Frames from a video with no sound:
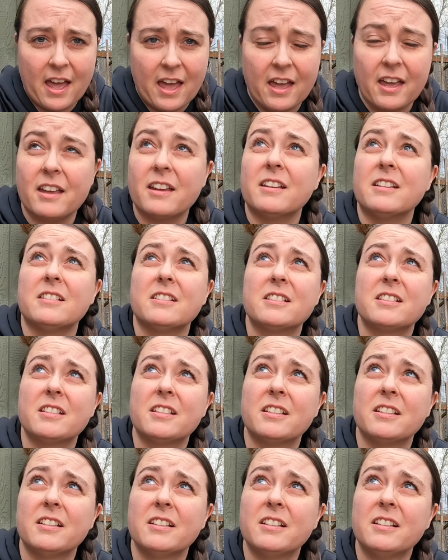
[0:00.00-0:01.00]
and
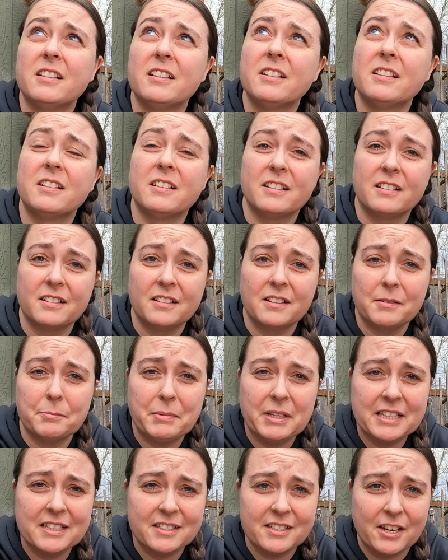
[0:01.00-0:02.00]

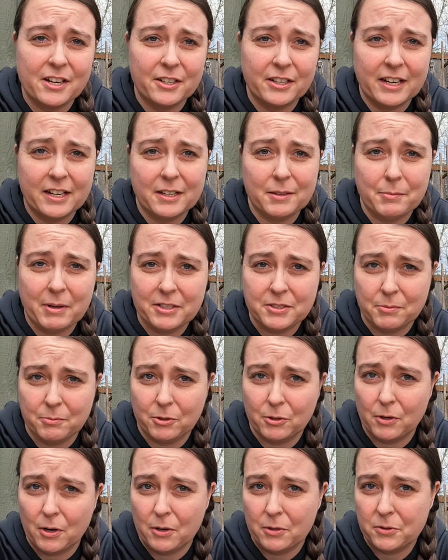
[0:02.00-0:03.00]
being serenaded by some
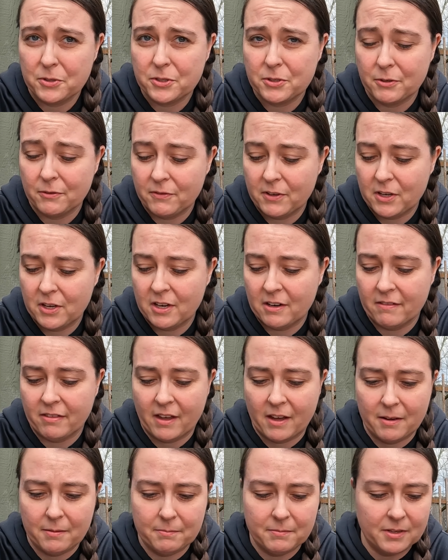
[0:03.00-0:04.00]
crows so if you hear
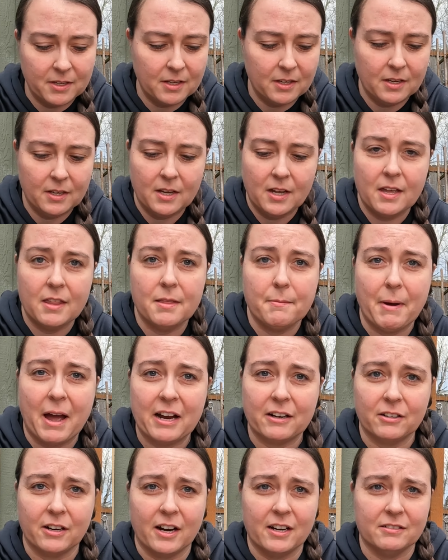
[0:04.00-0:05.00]
them in the
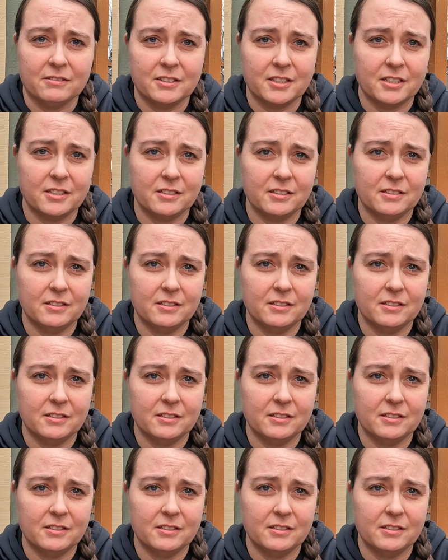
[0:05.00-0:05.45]
background